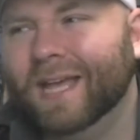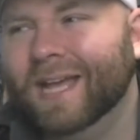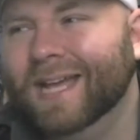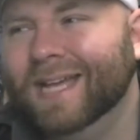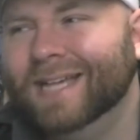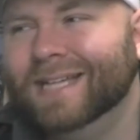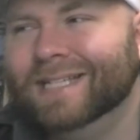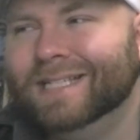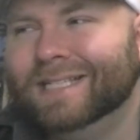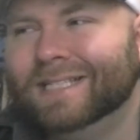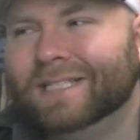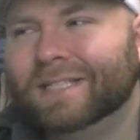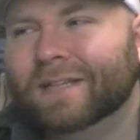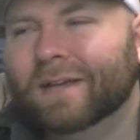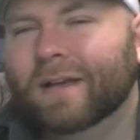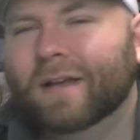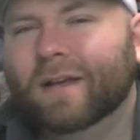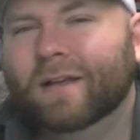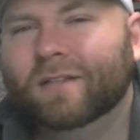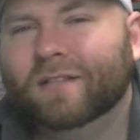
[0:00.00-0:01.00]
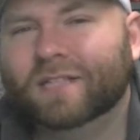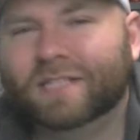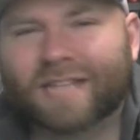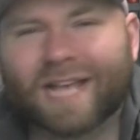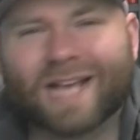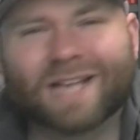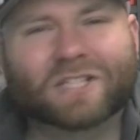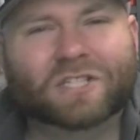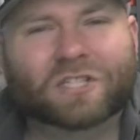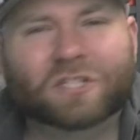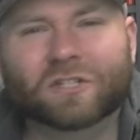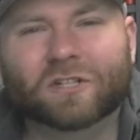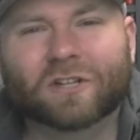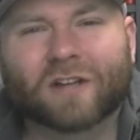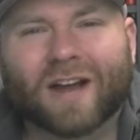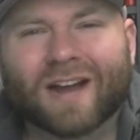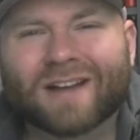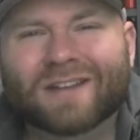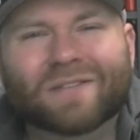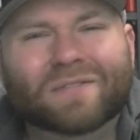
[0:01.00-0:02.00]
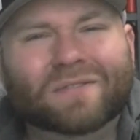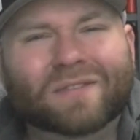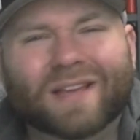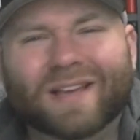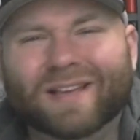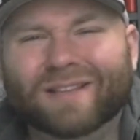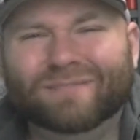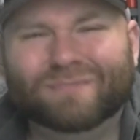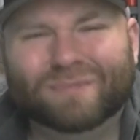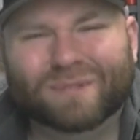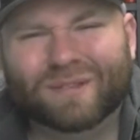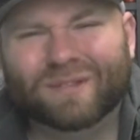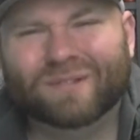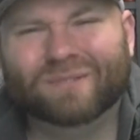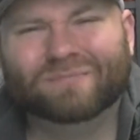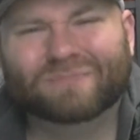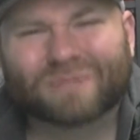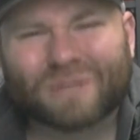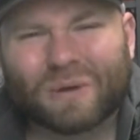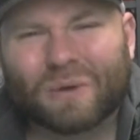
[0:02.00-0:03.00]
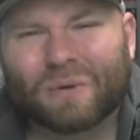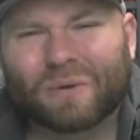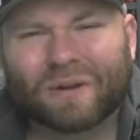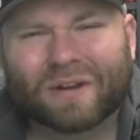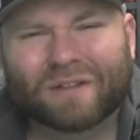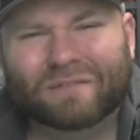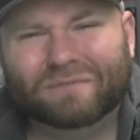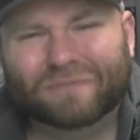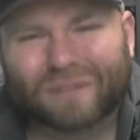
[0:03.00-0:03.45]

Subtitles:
is the texture. I don't like the little coconut